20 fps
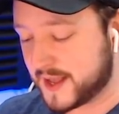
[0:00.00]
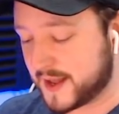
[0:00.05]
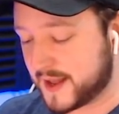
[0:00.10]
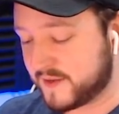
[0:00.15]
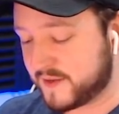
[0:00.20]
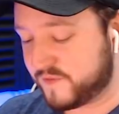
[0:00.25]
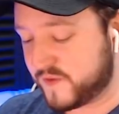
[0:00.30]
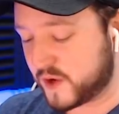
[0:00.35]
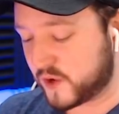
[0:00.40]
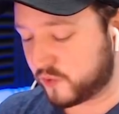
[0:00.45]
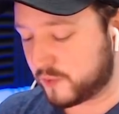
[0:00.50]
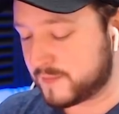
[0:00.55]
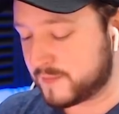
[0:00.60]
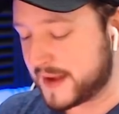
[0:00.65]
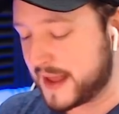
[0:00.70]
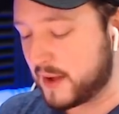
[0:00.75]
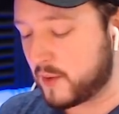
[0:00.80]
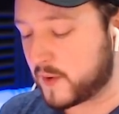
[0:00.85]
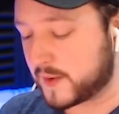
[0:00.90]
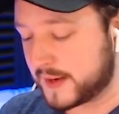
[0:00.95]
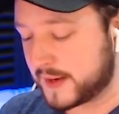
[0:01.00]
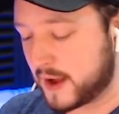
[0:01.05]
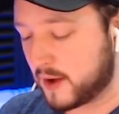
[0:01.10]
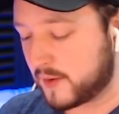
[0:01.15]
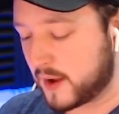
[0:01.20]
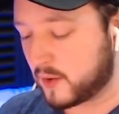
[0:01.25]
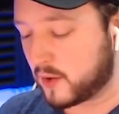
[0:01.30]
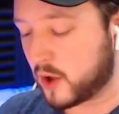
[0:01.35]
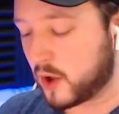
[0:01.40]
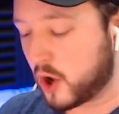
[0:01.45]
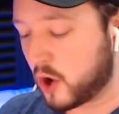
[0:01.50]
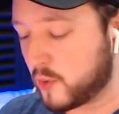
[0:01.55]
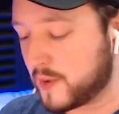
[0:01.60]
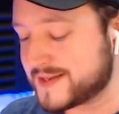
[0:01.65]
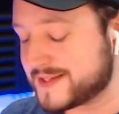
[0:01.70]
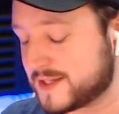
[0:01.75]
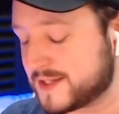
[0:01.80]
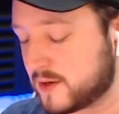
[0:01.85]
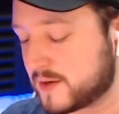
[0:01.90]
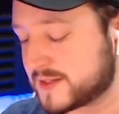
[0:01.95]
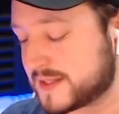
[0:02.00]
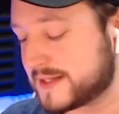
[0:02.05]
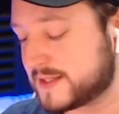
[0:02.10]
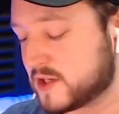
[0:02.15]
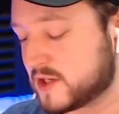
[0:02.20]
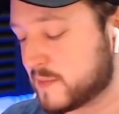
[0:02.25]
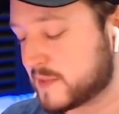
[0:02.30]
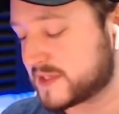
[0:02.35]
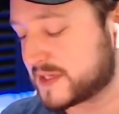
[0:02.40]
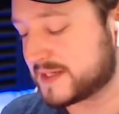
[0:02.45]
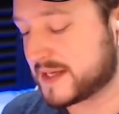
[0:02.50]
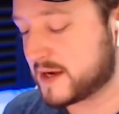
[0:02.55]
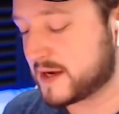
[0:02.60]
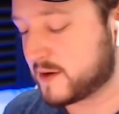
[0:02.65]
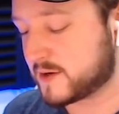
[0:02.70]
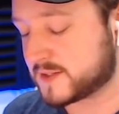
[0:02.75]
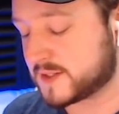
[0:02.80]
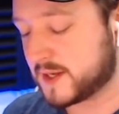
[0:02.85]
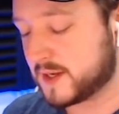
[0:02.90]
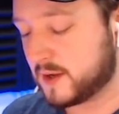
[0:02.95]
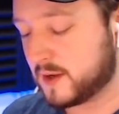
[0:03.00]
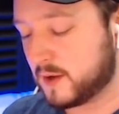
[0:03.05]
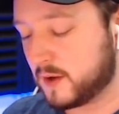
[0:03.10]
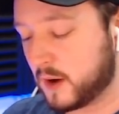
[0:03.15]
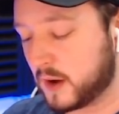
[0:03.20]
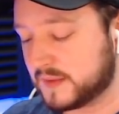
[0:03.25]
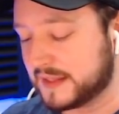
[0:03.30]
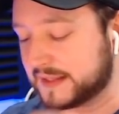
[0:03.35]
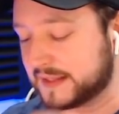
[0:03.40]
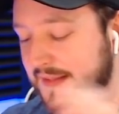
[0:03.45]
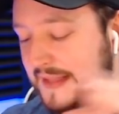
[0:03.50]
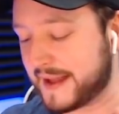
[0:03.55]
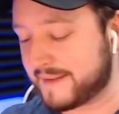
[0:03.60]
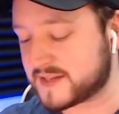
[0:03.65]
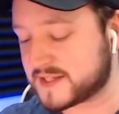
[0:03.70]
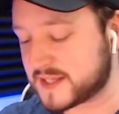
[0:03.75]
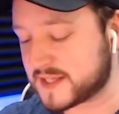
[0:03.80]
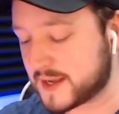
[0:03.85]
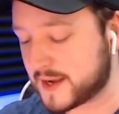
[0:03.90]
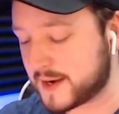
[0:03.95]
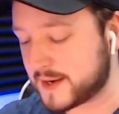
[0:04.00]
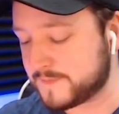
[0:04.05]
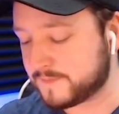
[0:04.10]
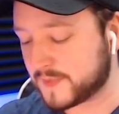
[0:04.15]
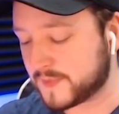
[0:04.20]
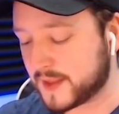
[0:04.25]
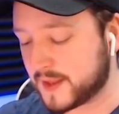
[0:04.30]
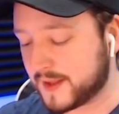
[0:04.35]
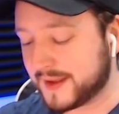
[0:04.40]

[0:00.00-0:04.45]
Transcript: I figure from now on out, I'll always use the Two Musketeers on the left side,